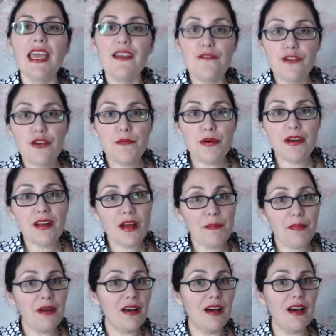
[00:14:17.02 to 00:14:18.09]
If you put
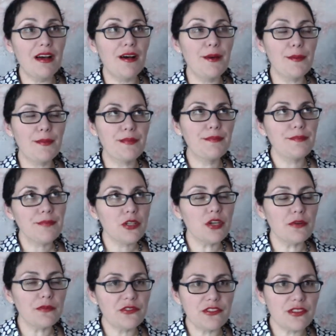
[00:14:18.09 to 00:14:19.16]
up I'm
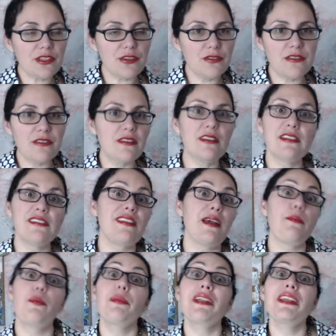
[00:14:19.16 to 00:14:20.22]
just going to use this as an
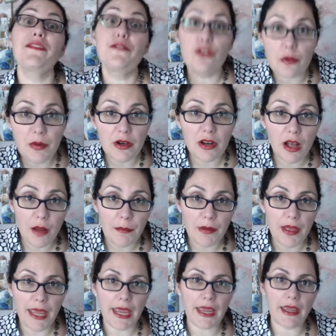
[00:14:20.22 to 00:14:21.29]
example, but if you put
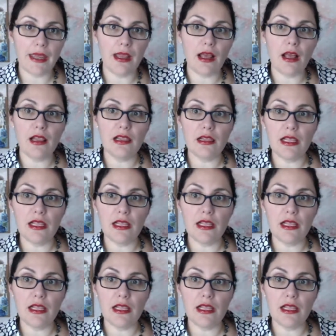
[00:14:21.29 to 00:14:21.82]
up a